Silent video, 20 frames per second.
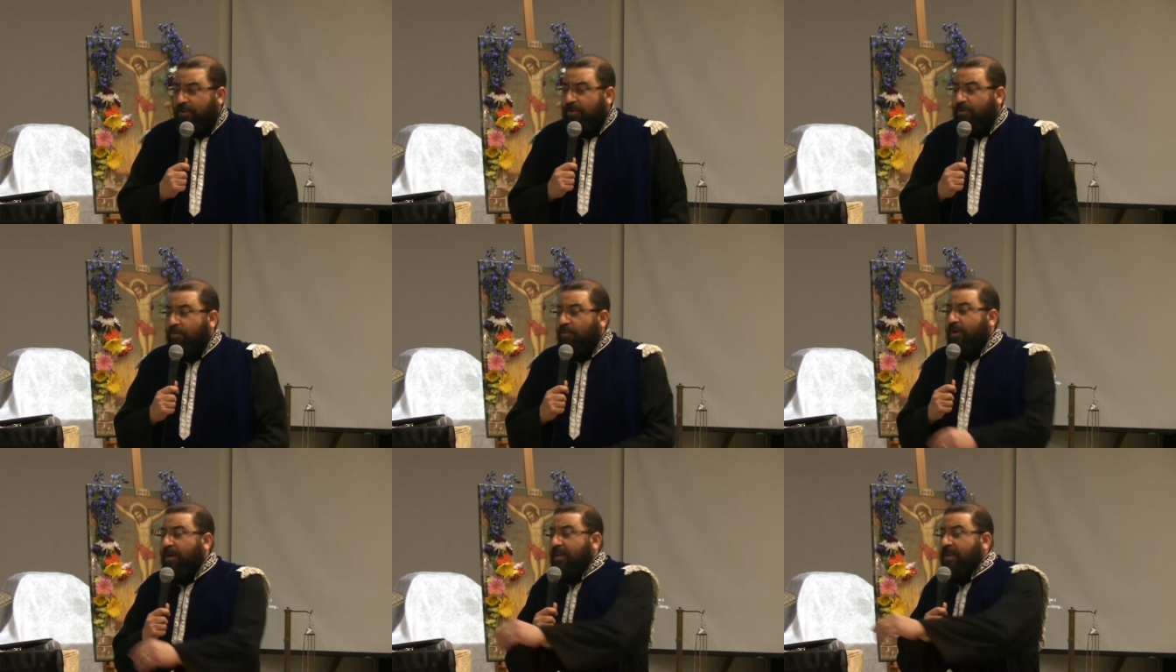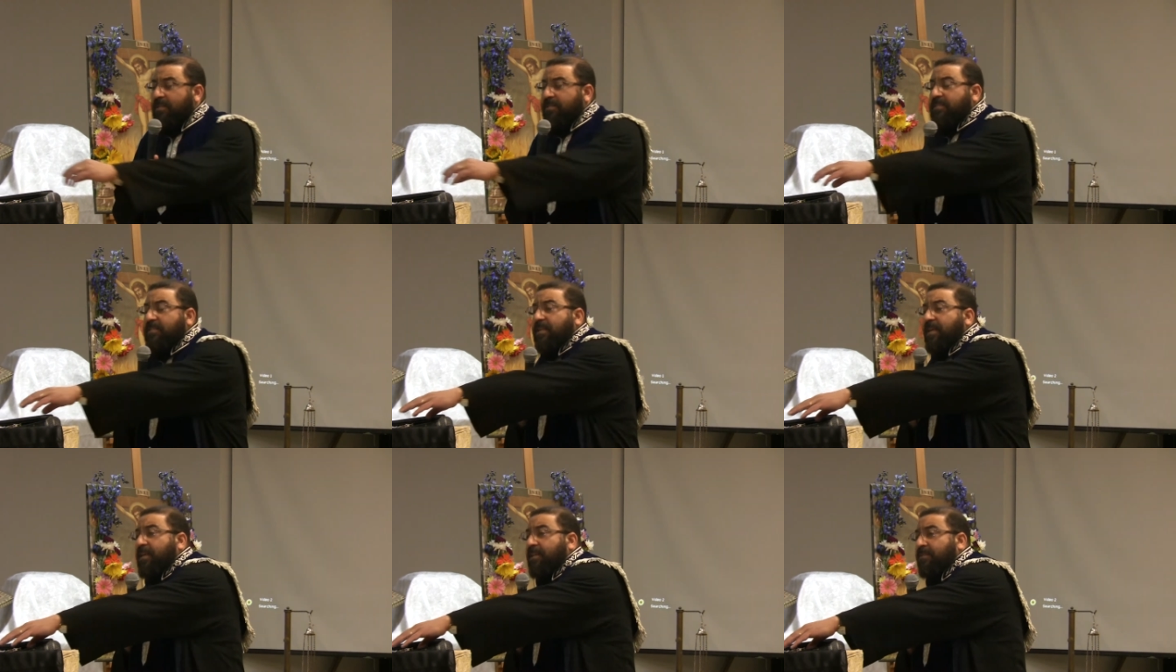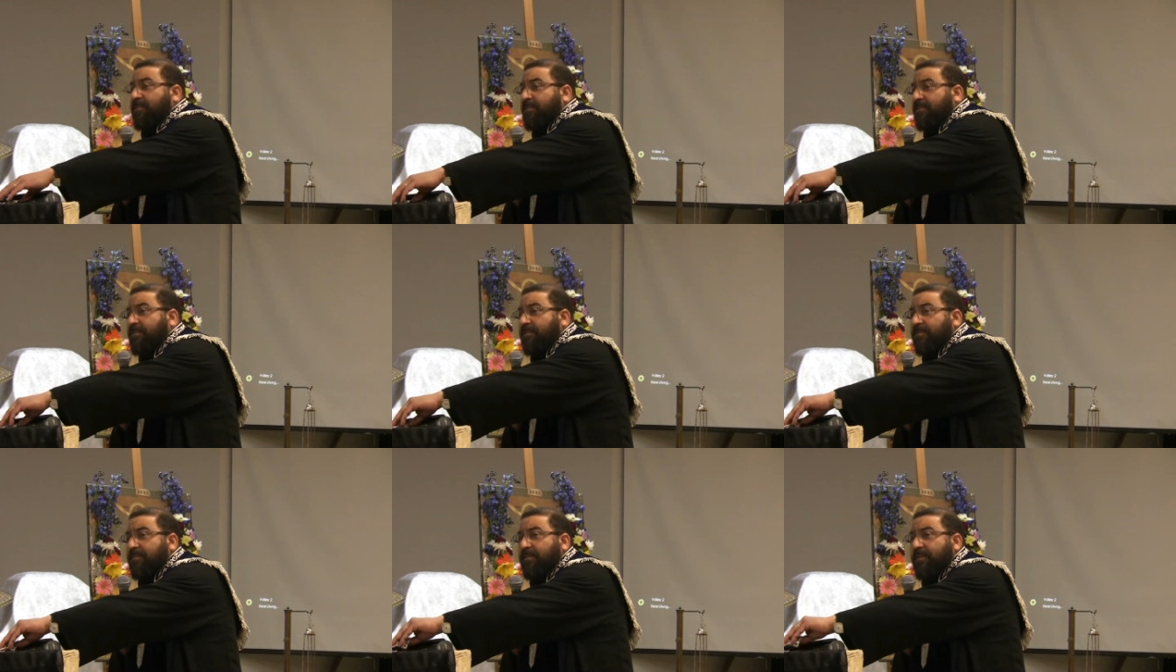Who gonna stand
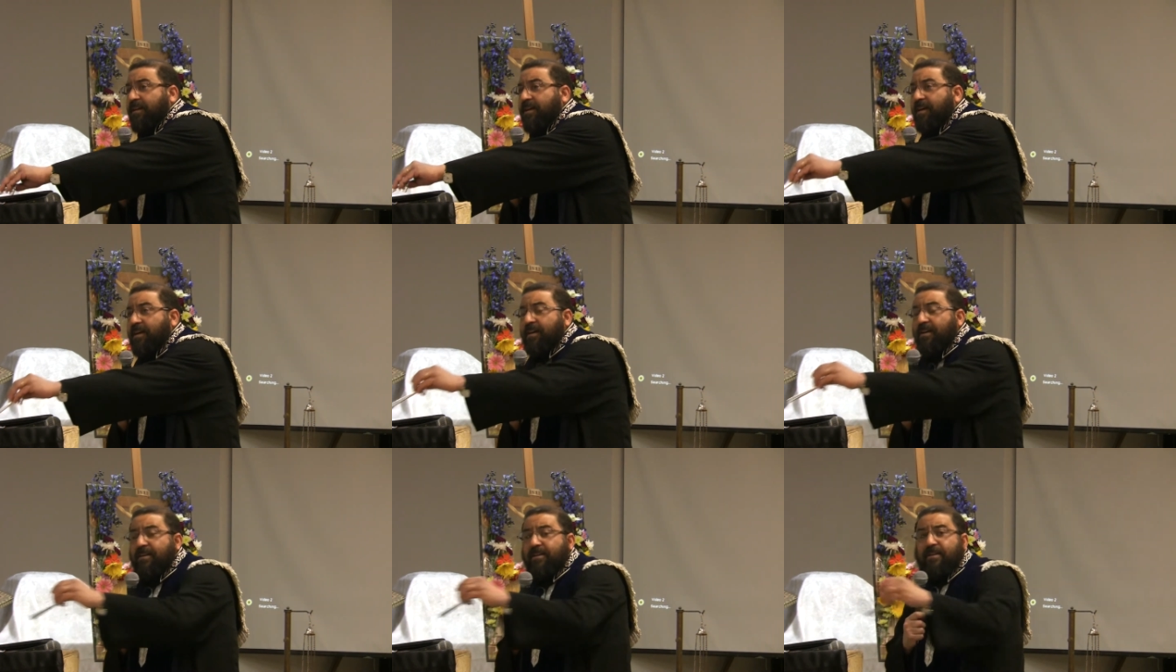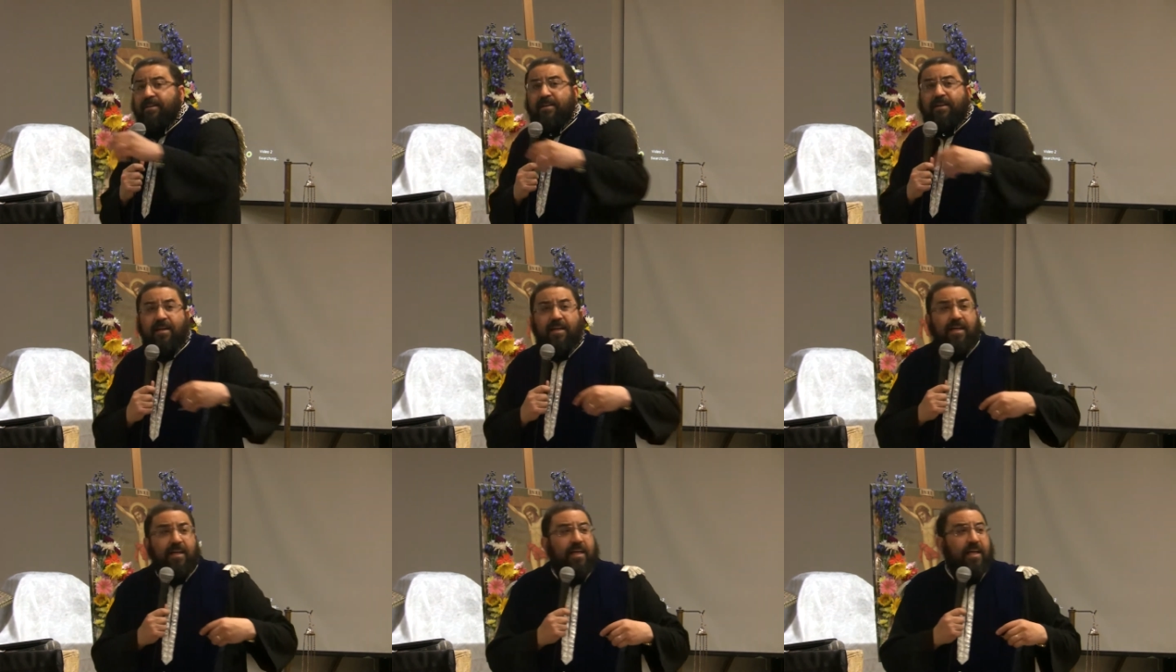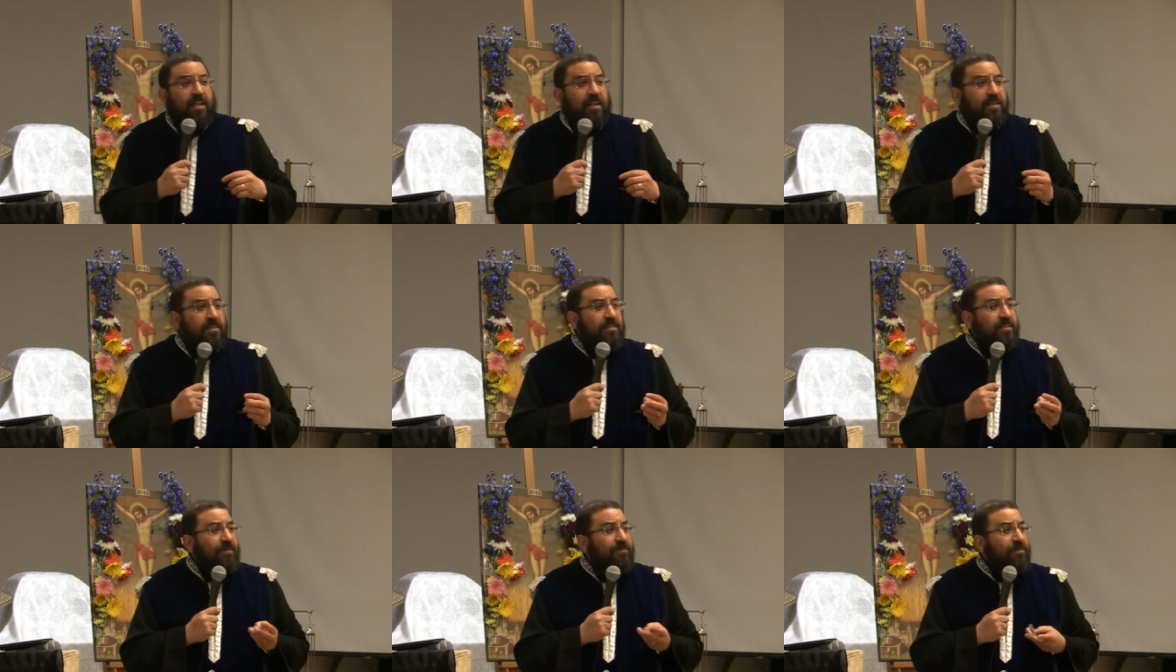
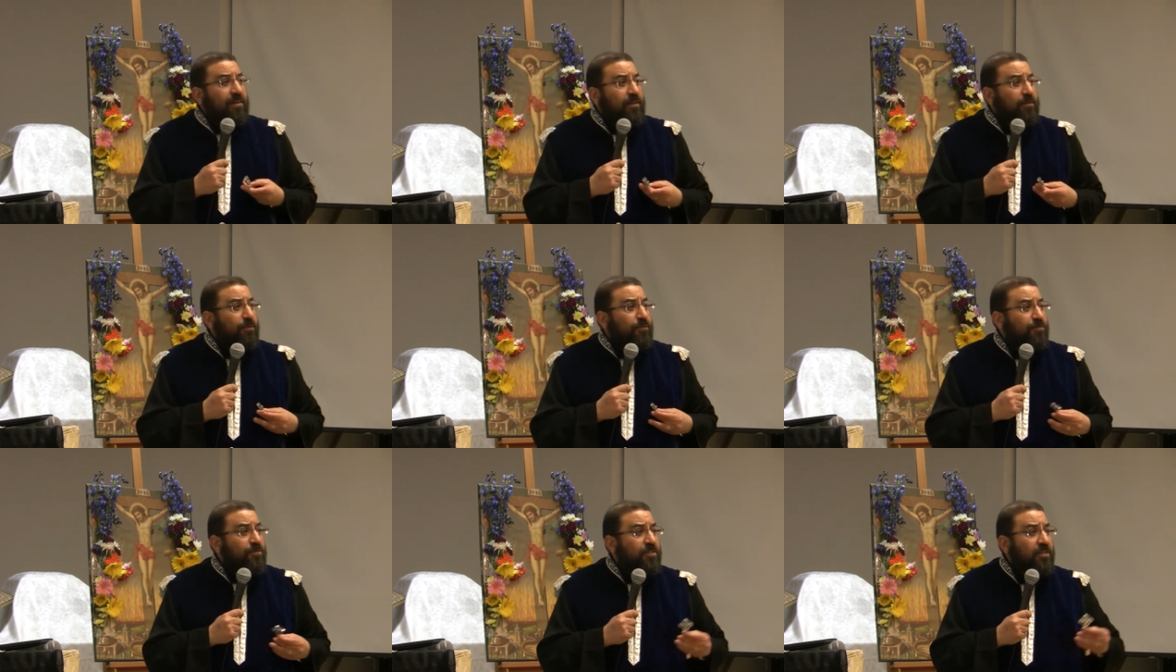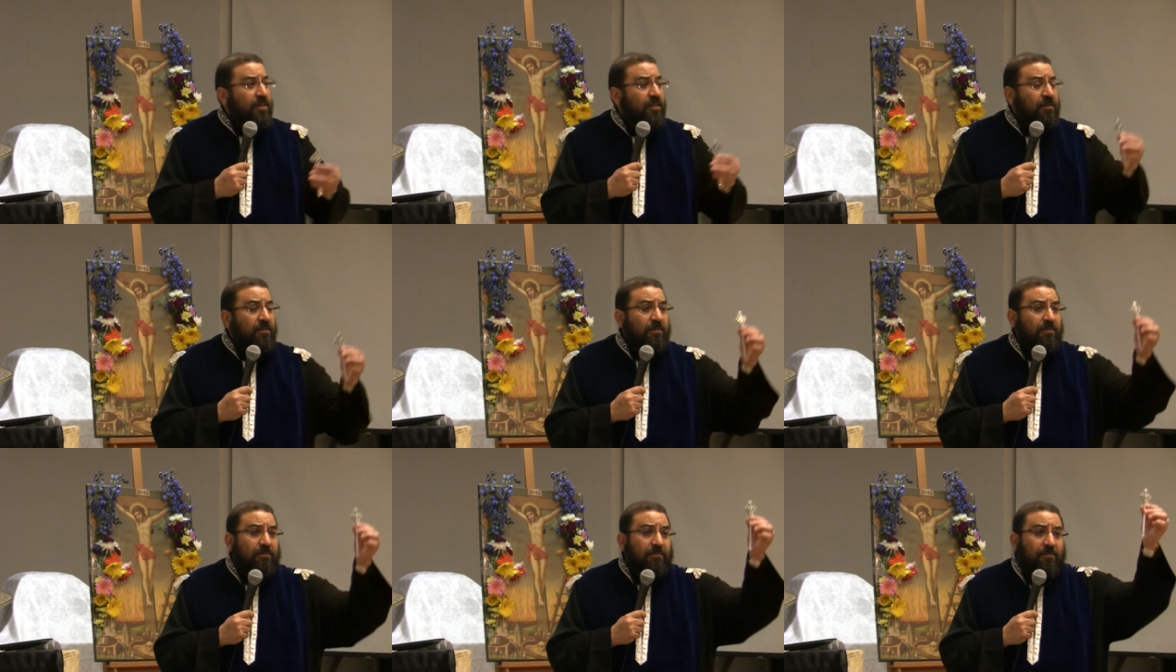against the flood of sin?